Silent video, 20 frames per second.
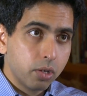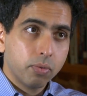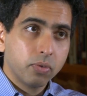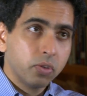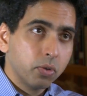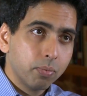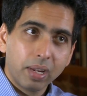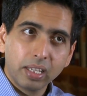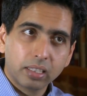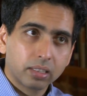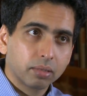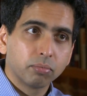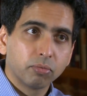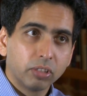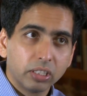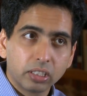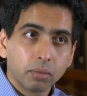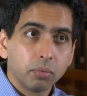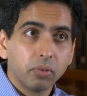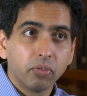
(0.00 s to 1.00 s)
you, you made some
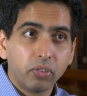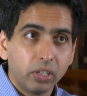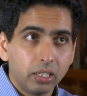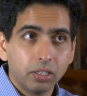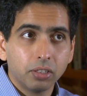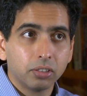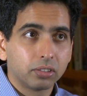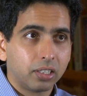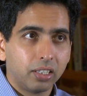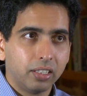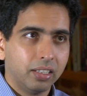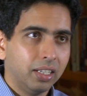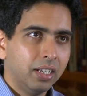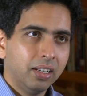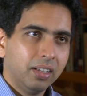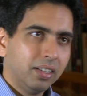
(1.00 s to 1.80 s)
reasonable videos on